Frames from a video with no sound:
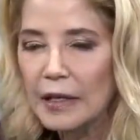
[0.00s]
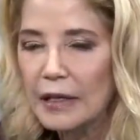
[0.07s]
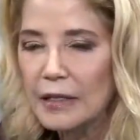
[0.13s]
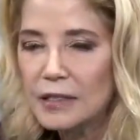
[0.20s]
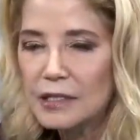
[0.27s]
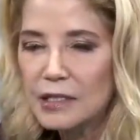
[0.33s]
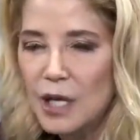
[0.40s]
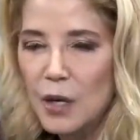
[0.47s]
in
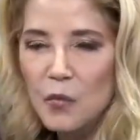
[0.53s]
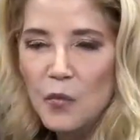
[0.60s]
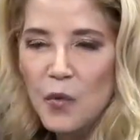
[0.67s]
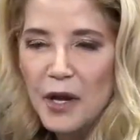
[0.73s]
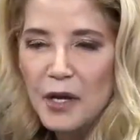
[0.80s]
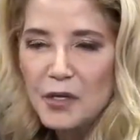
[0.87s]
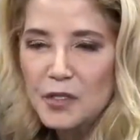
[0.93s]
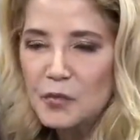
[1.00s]
some
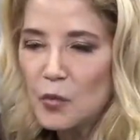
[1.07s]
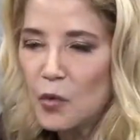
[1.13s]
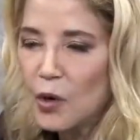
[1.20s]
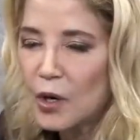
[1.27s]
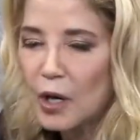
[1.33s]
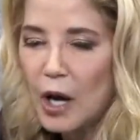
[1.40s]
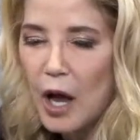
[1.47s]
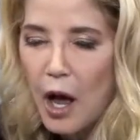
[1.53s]
ways
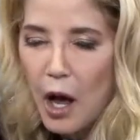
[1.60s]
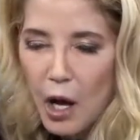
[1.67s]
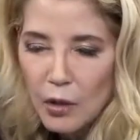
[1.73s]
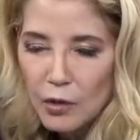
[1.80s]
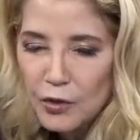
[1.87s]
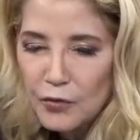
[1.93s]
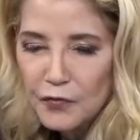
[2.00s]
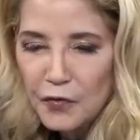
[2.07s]
more
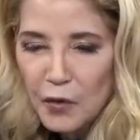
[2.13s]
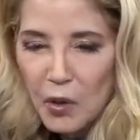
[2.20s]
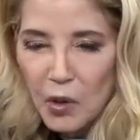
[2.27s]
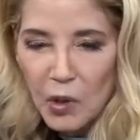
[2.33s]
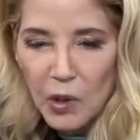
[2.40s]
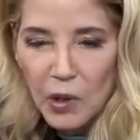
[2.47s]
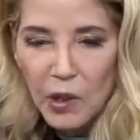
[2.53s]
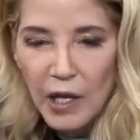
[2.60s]

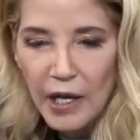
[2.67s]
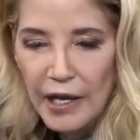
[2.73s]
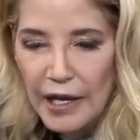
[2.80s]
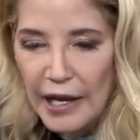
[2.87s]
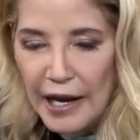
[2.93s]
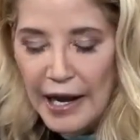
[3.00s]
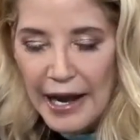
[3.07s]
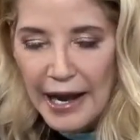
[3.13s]
colorful
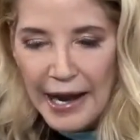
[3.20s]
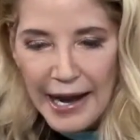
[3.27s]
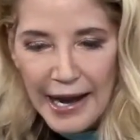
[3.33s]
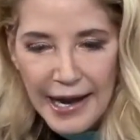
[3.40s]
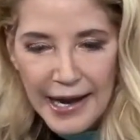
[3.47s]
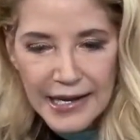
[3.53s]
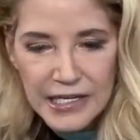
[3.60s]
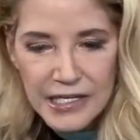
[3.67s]

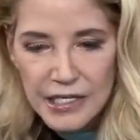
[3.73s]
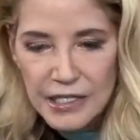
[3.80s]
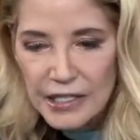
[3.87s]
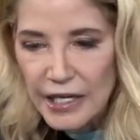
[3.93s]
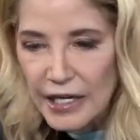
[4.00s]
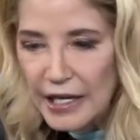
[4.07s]
and